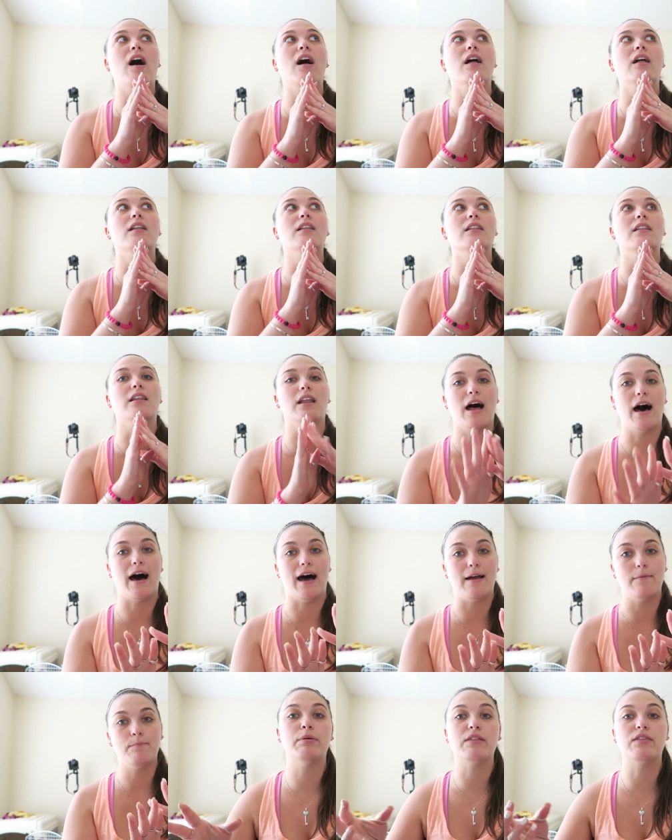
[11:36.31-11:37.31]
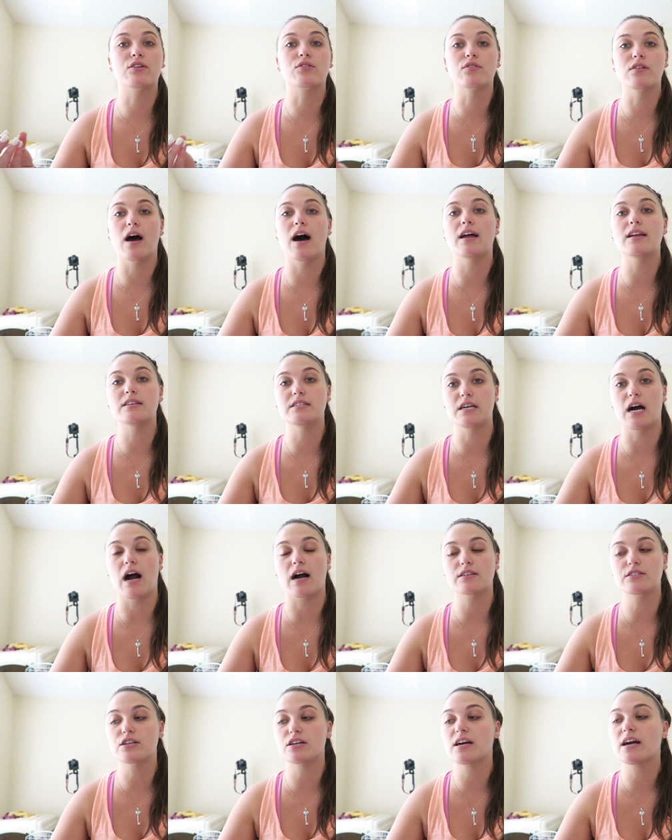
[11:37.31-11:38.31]
a lot, but they're not a
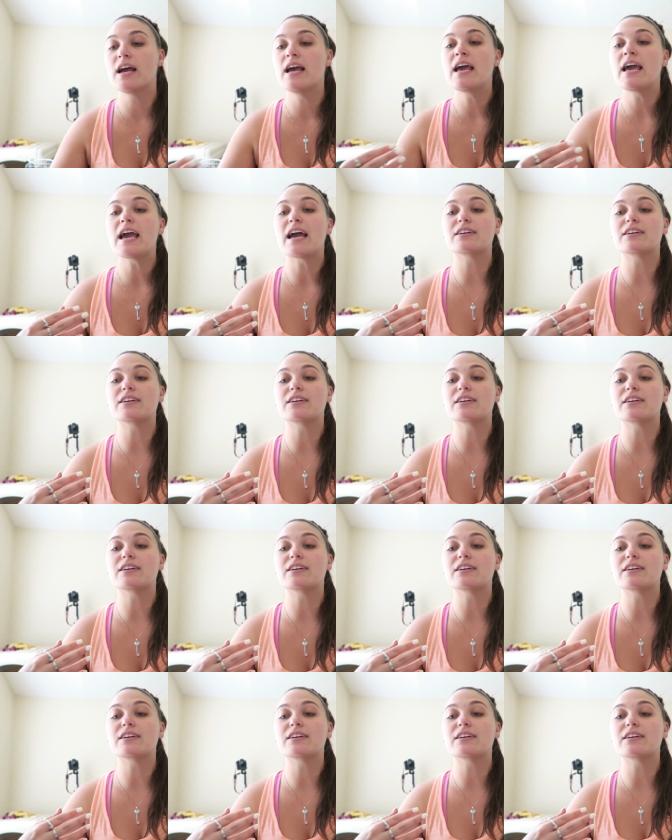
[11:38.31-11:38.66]
doctor.